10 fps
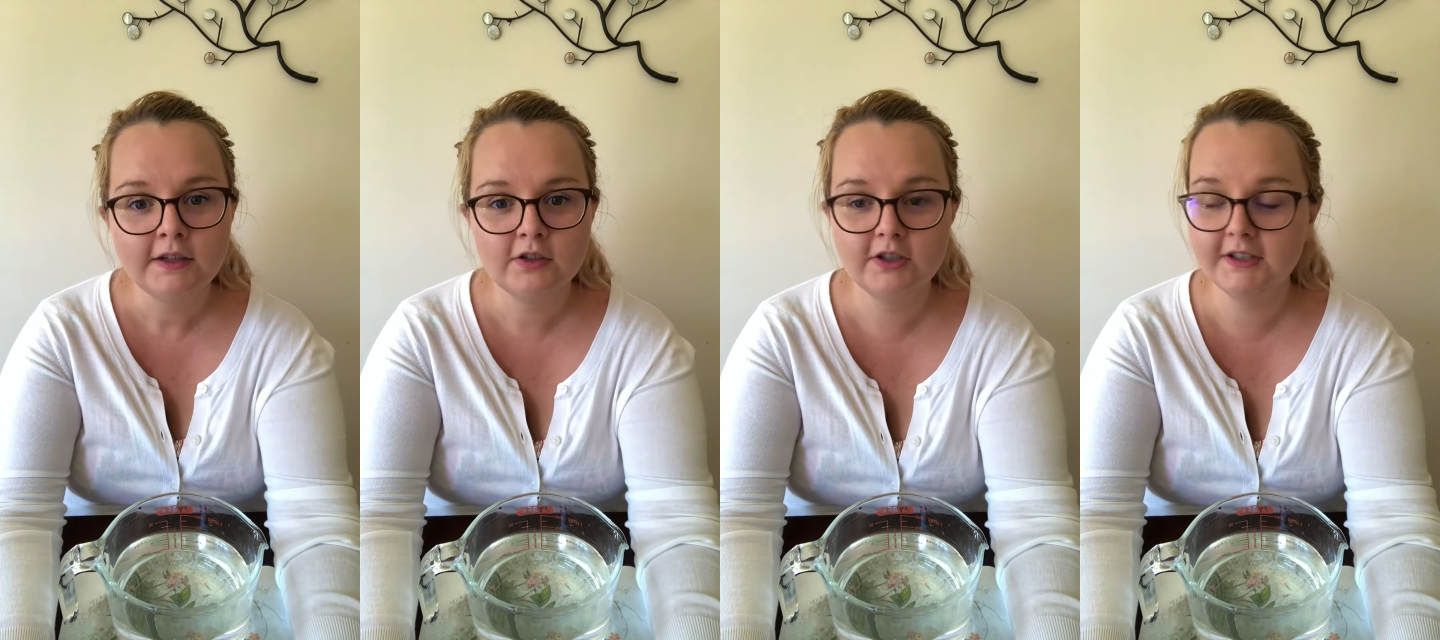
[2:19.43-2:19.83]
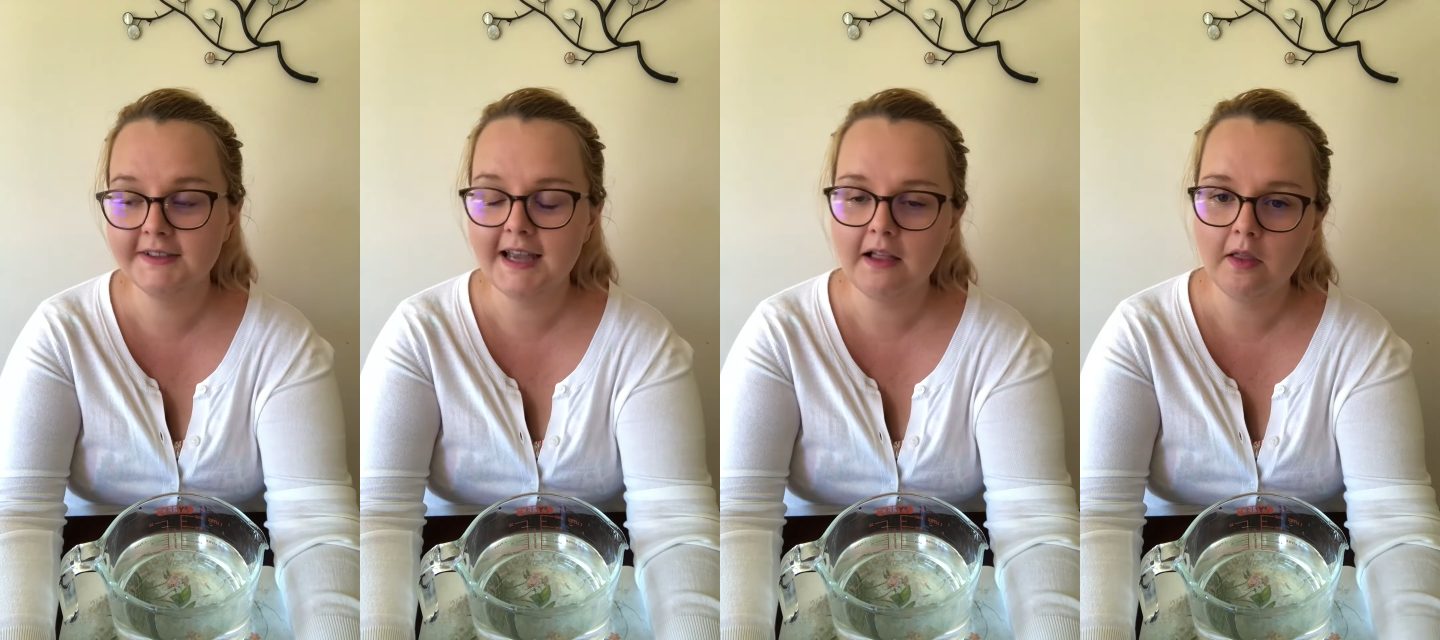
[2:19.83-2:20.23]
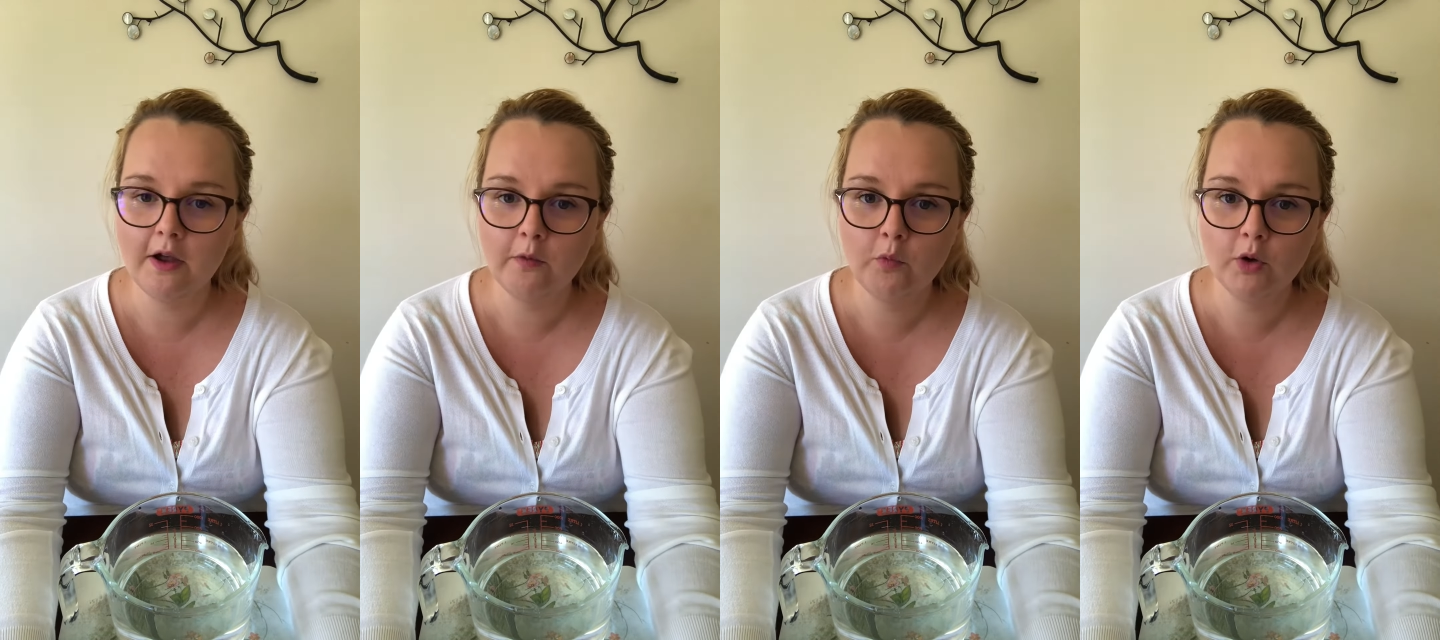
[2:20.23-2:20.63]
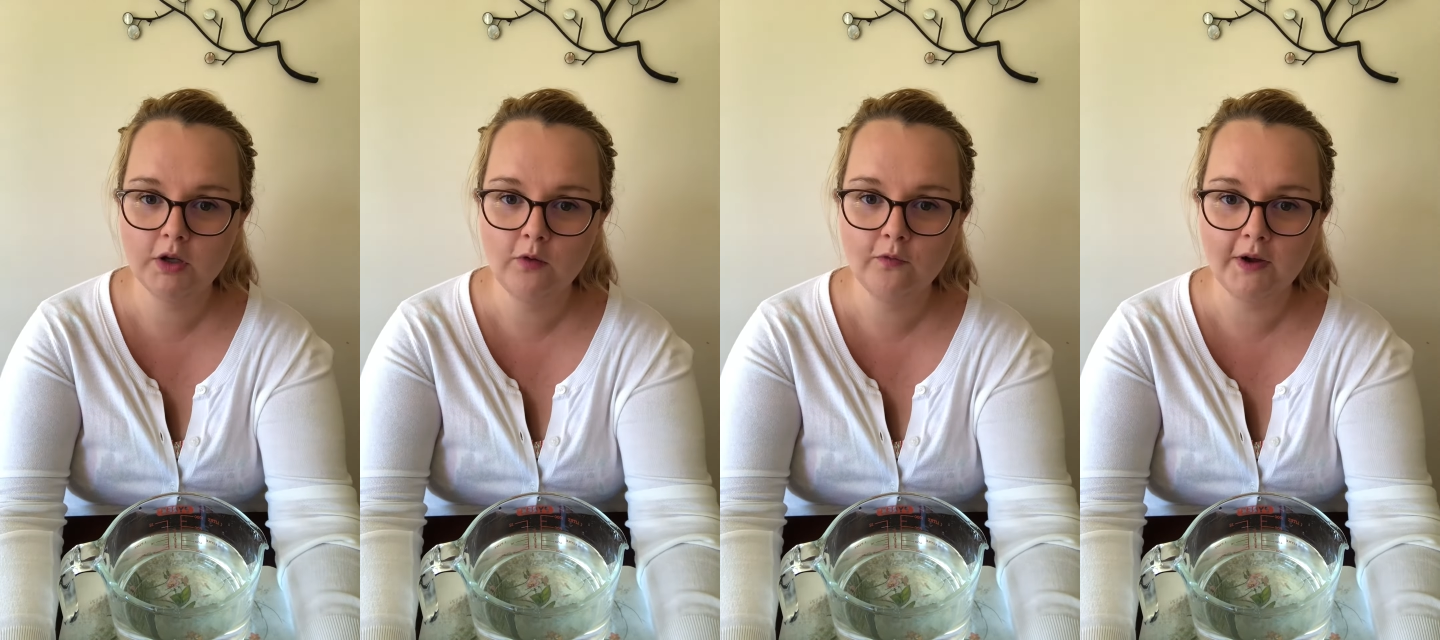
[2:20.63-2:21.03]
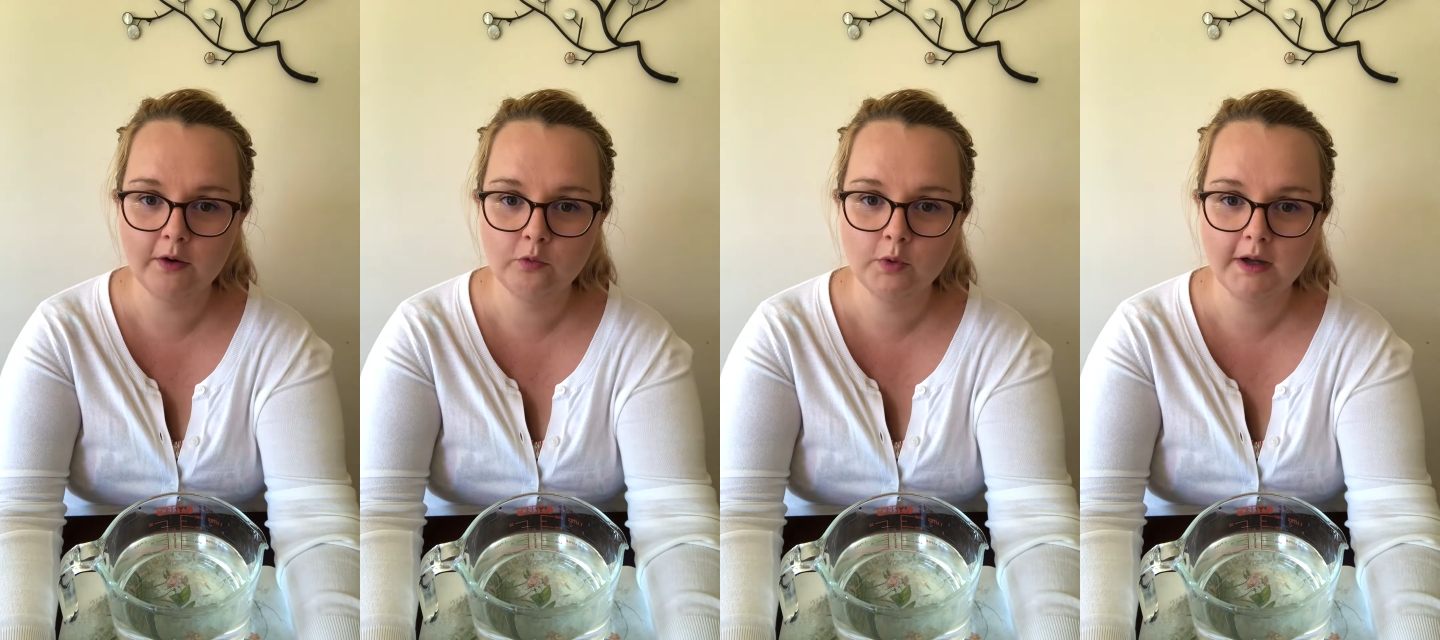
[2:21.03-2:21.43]
to just tell her what you
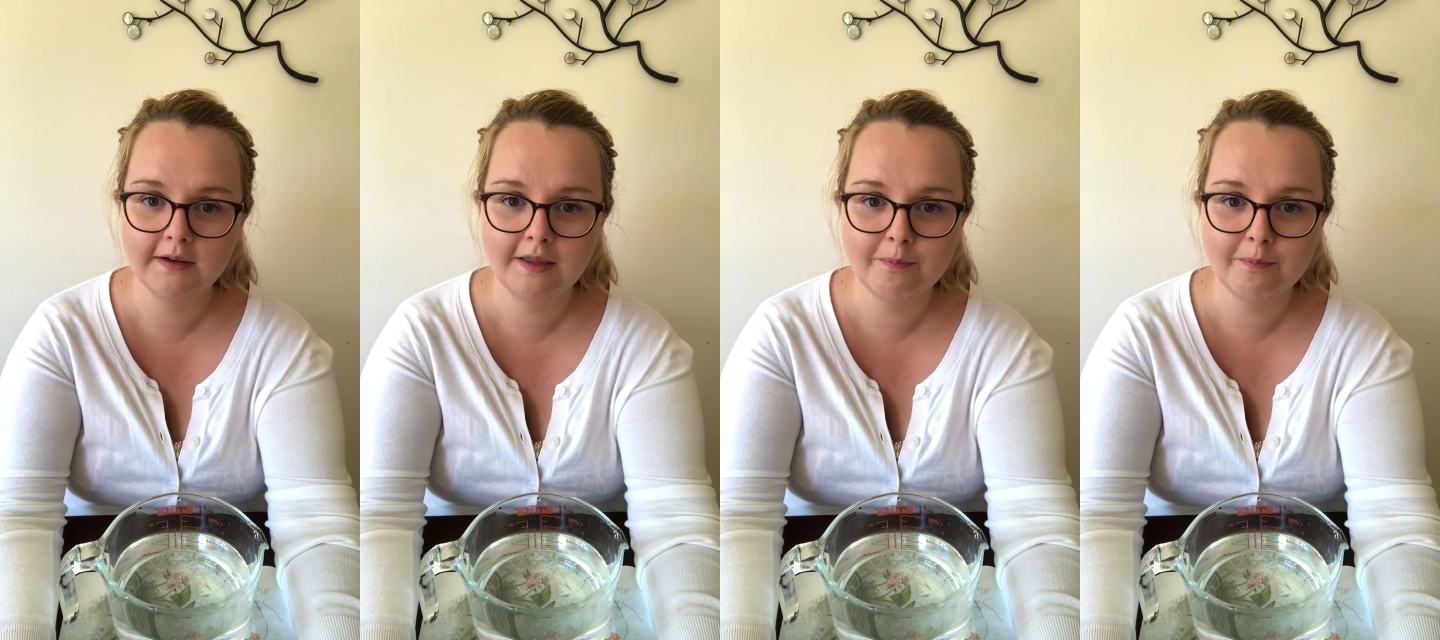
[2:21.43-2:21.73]
found worked